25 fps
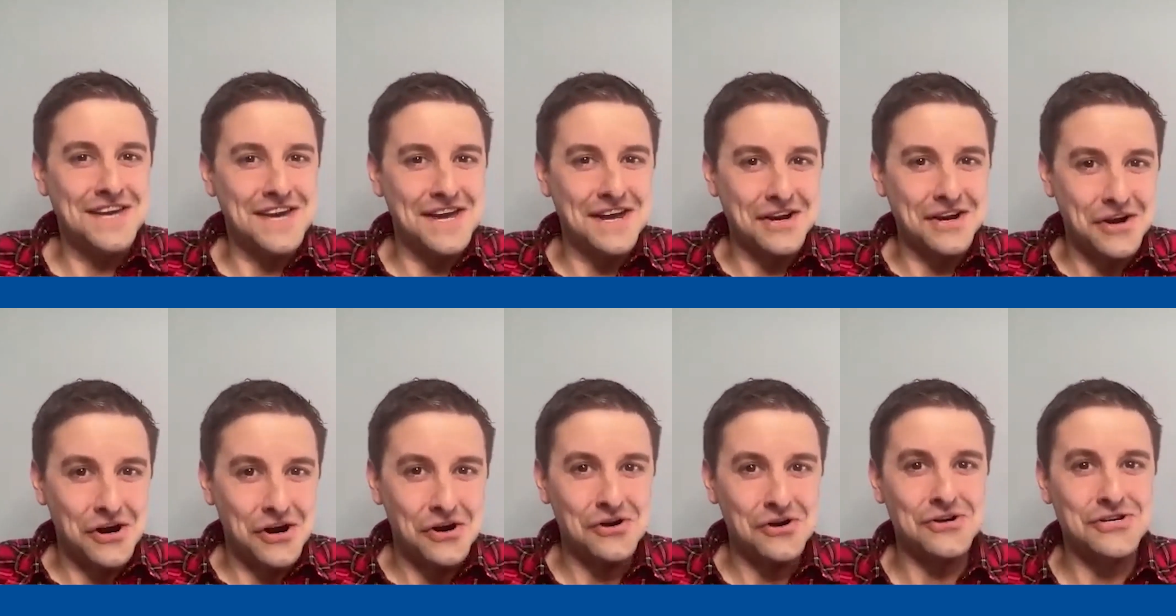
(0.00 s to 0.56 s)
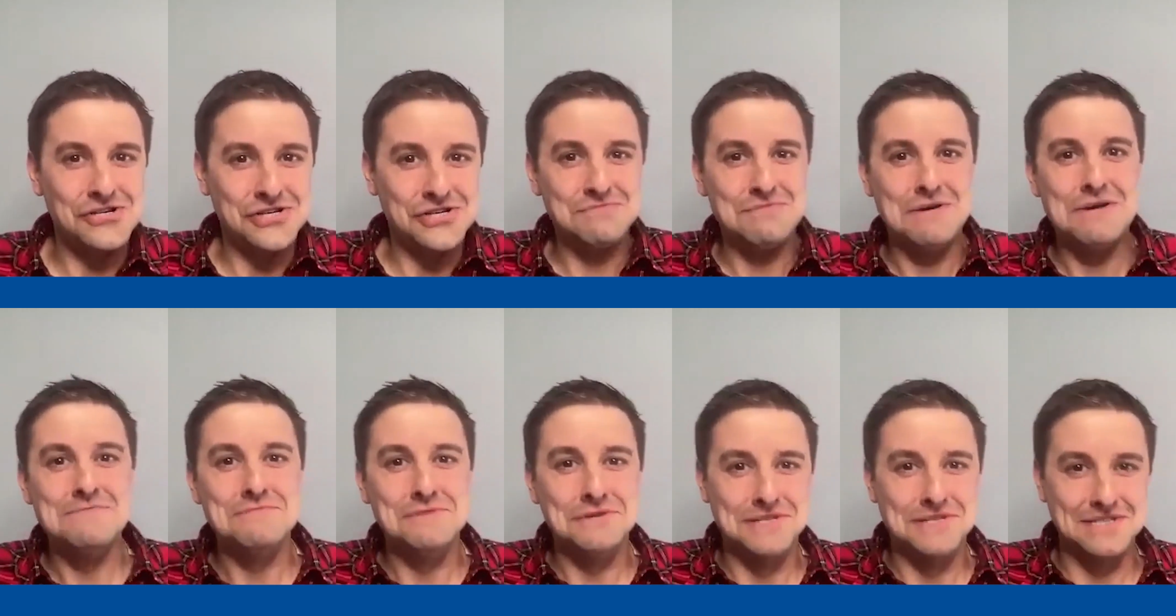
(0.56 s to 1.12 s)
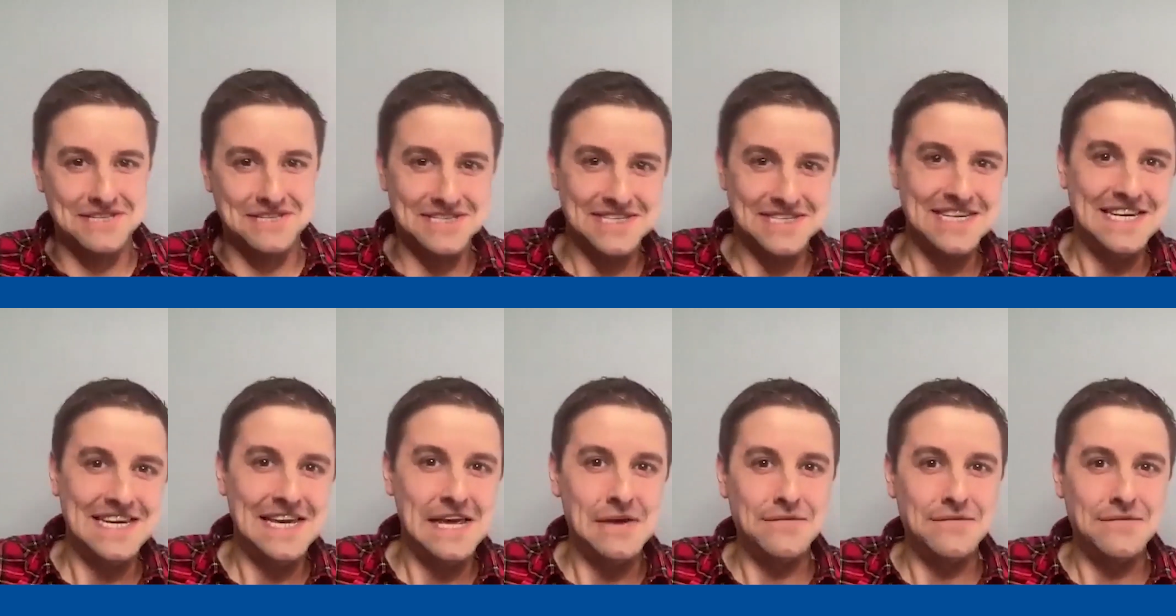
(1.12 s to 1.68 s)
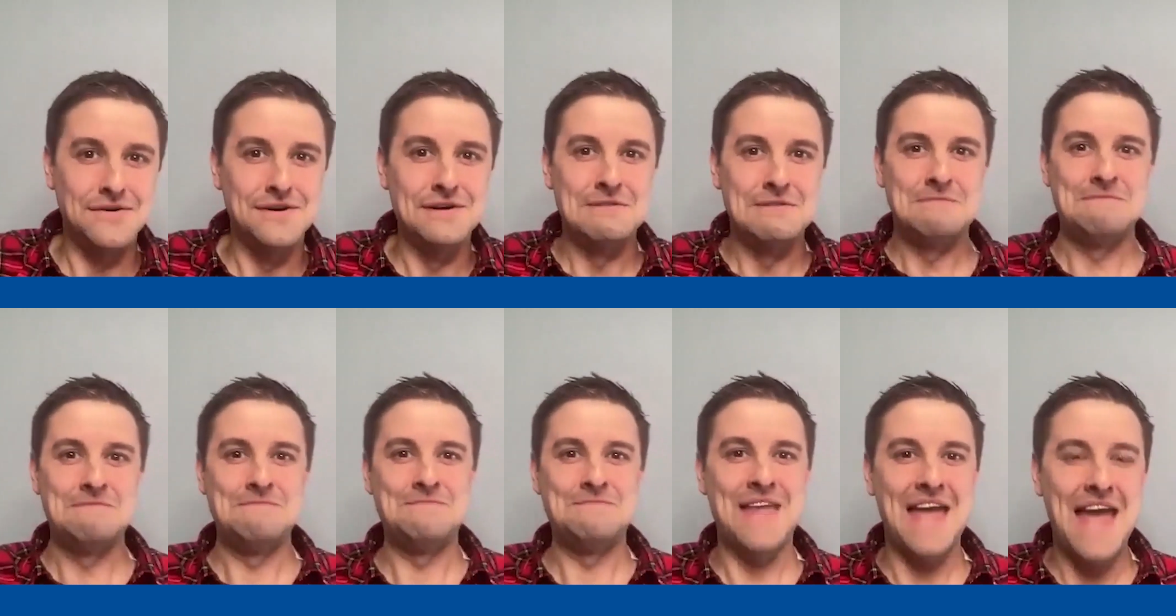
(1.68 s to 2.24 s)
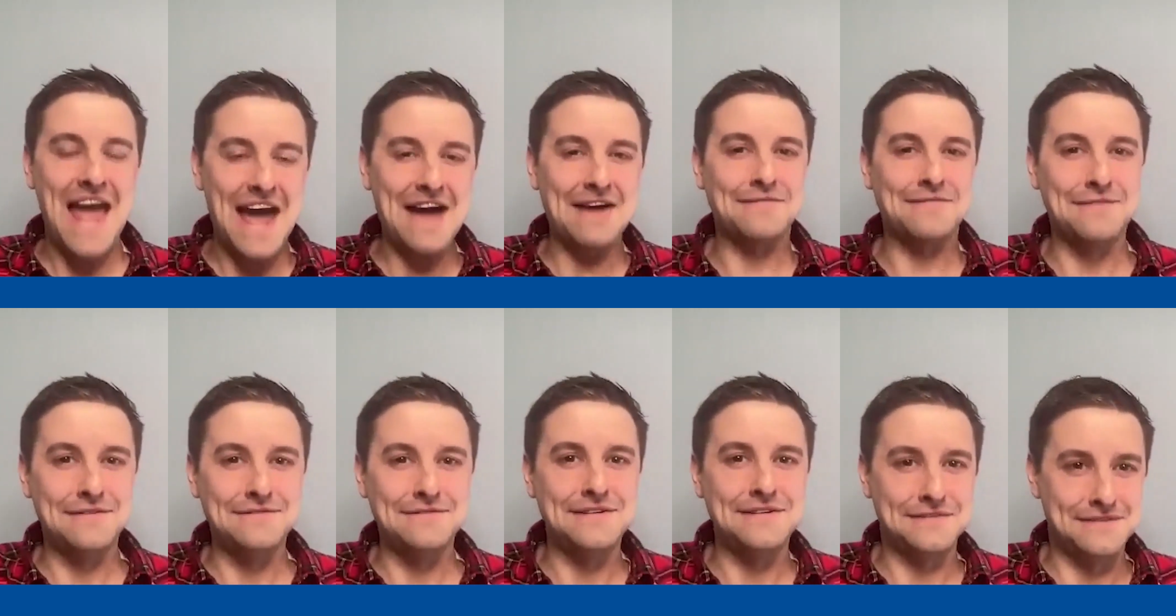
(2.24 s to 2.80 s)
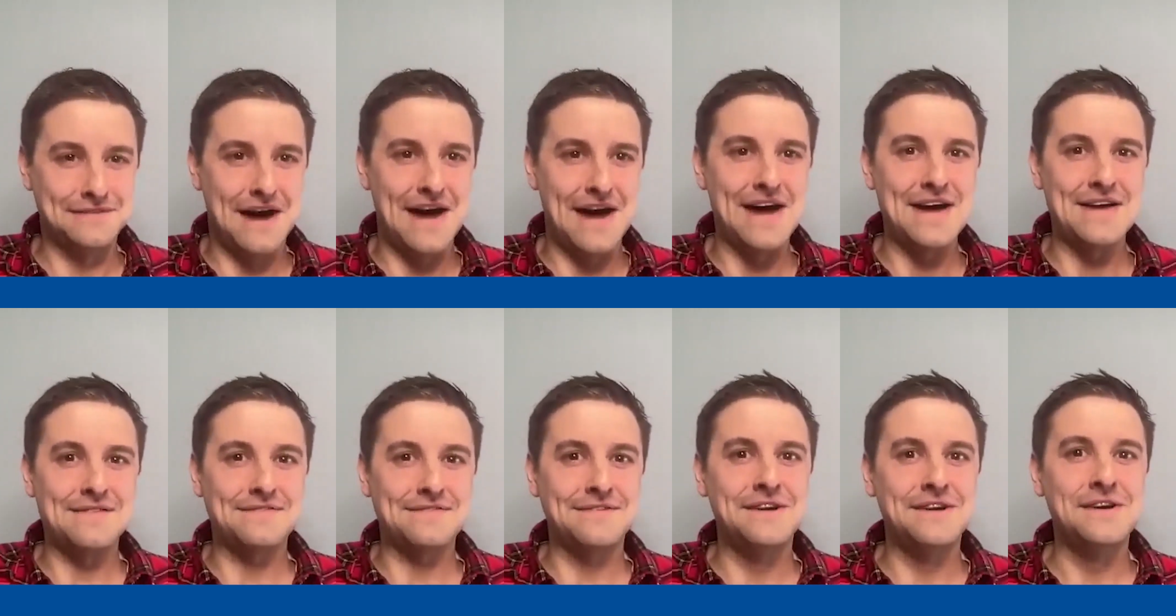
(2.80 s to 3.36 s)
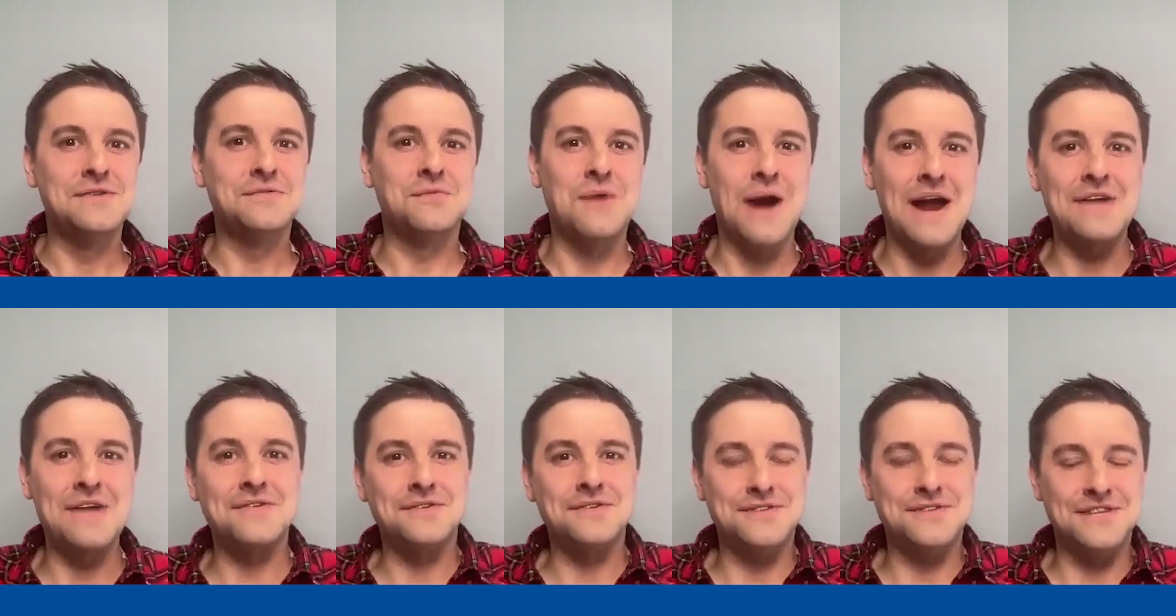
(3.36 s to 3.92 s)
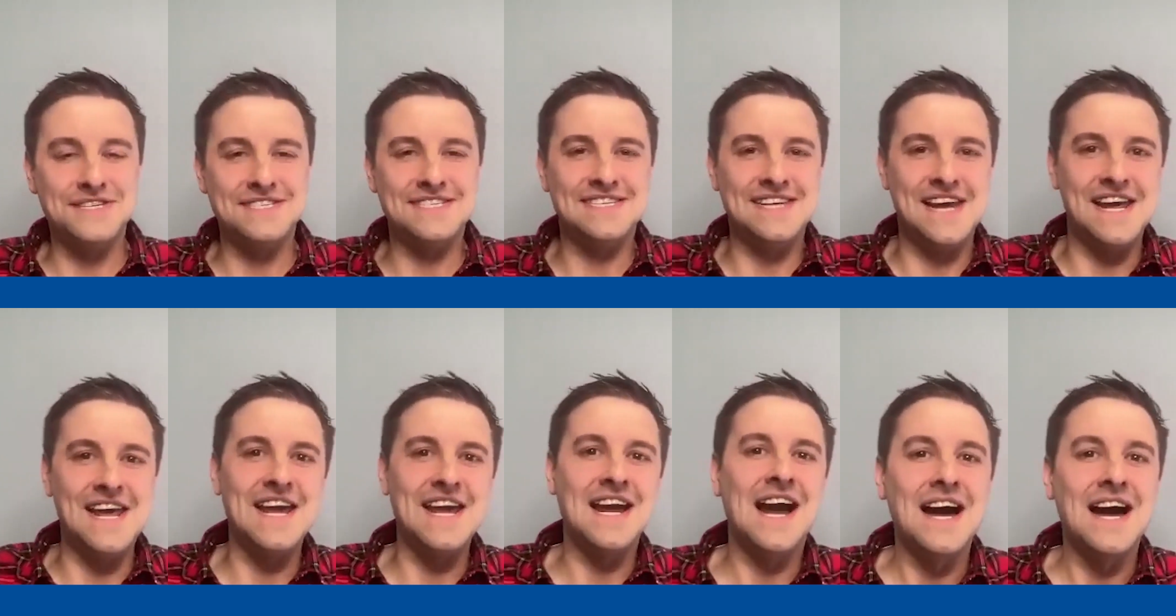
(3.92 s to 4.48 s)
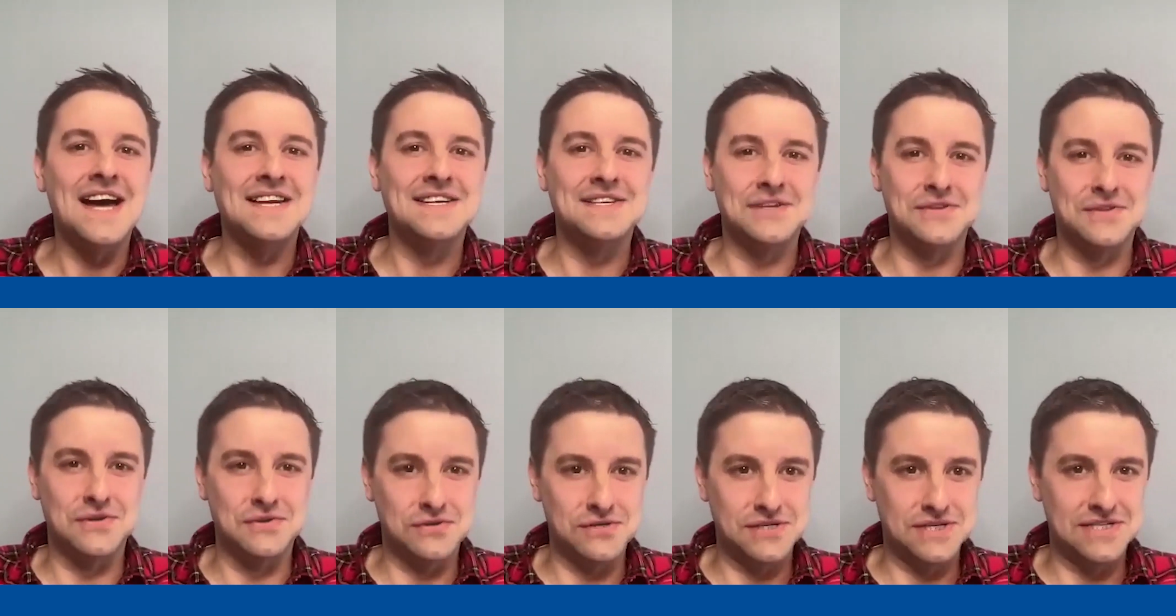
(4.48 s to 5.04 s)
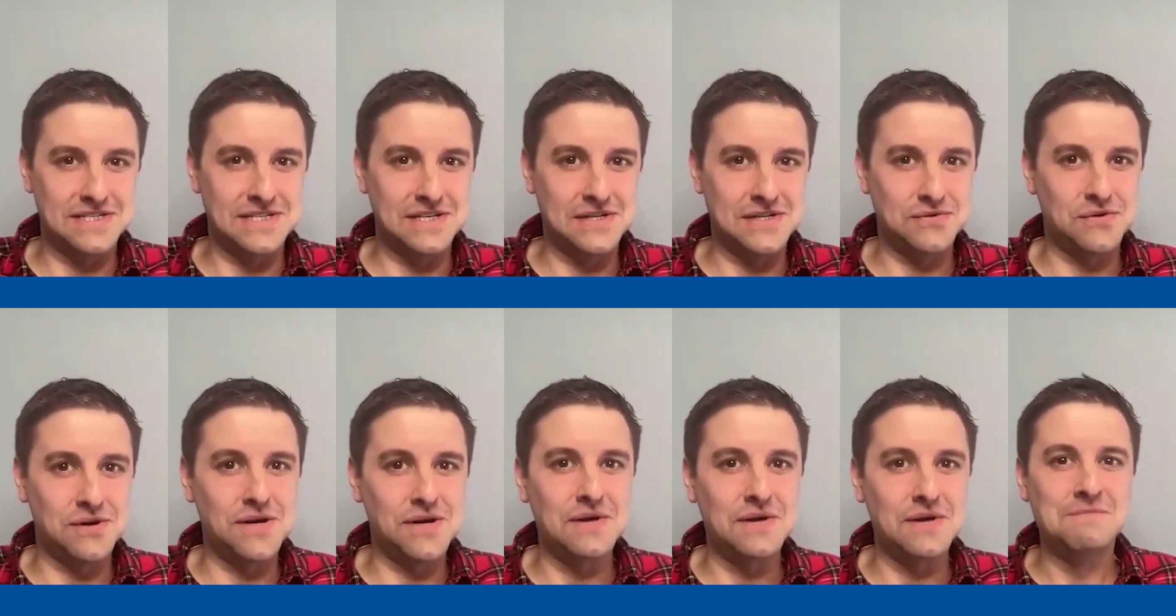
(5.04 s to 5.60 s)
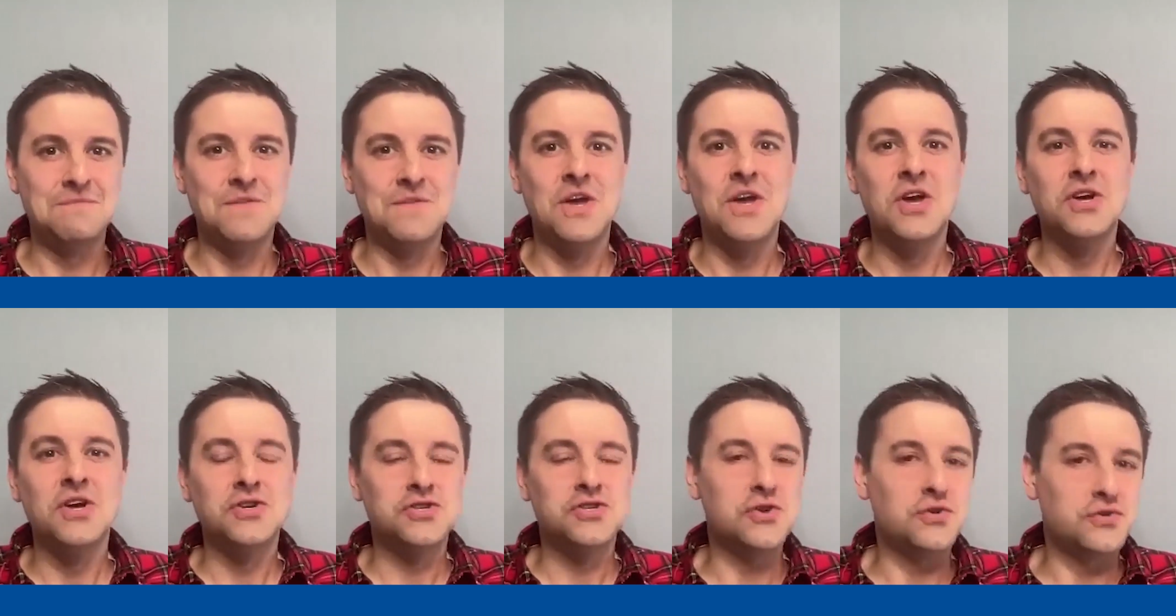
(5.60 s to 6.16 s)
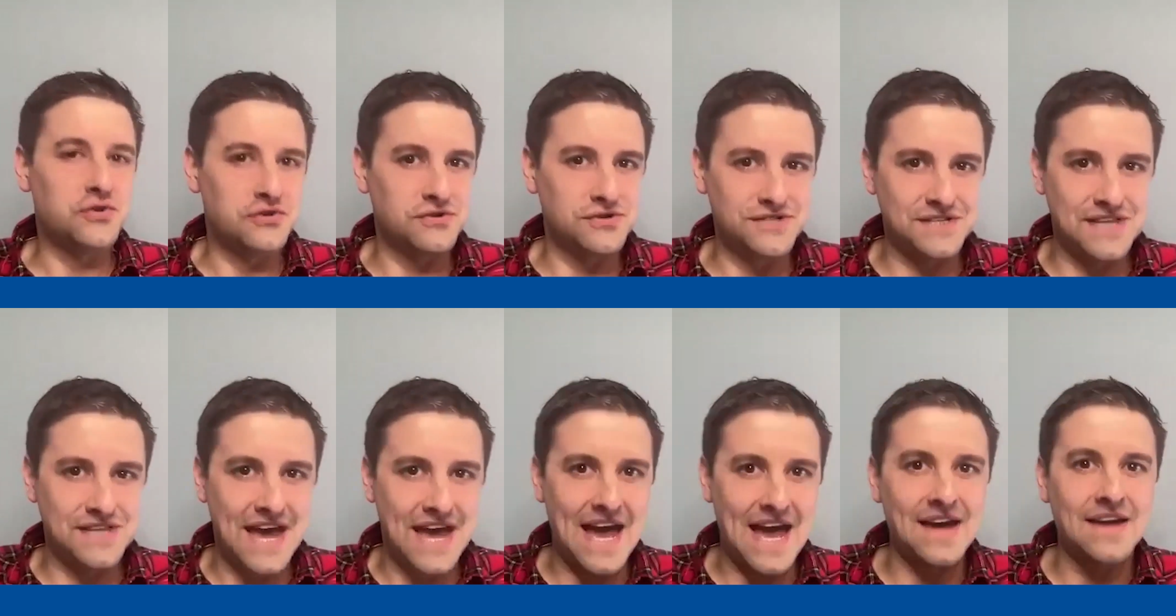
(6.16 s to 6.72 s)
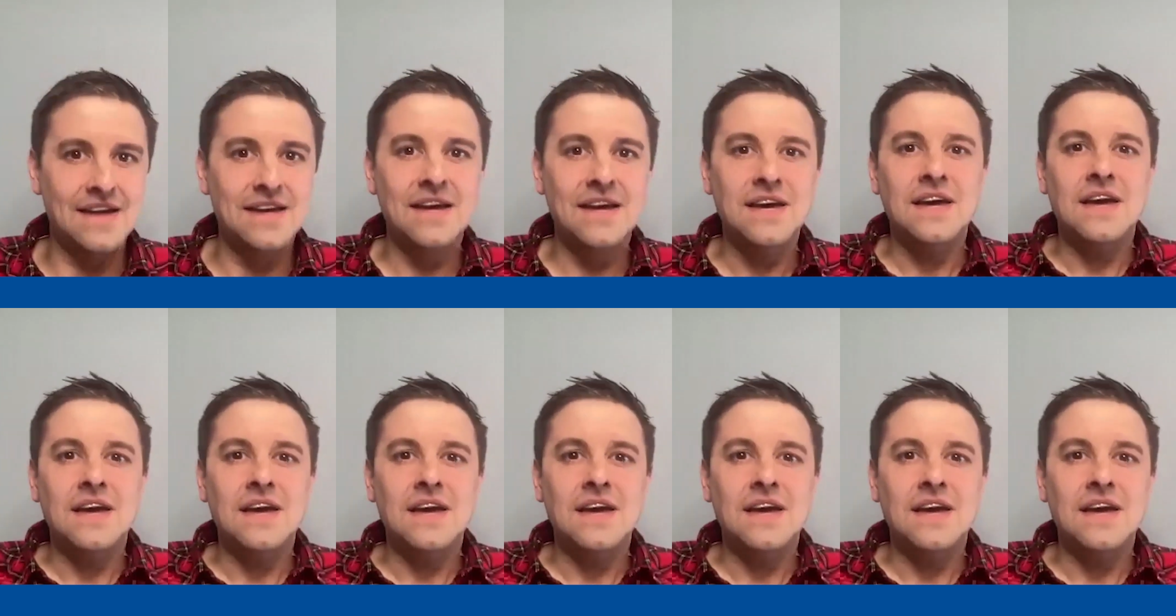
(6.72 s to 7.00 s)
encouraging people to leave at 55 rather than staying on till they're 63. So there's that.